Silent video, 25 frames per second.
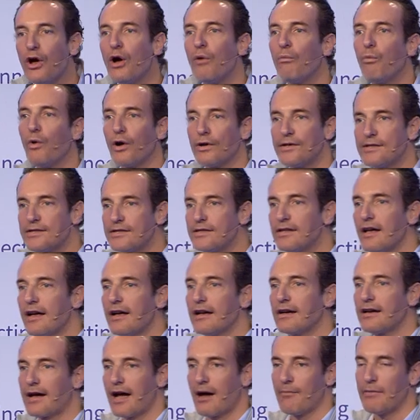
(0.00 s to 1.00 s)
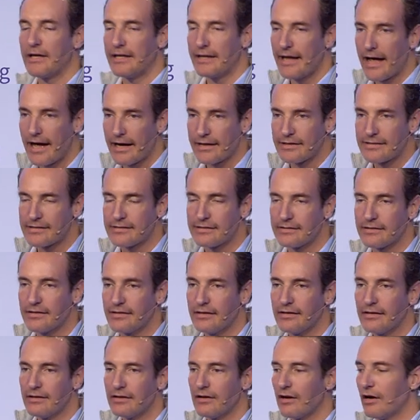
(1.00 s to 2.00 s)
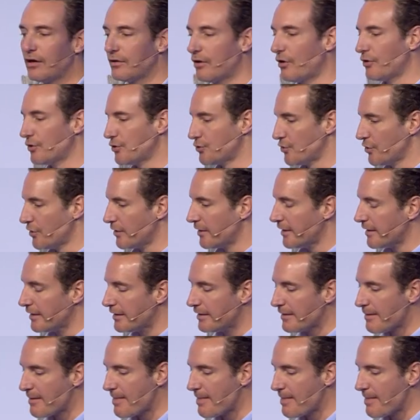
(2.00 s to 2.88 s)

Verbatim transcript: what's coming next on our journey.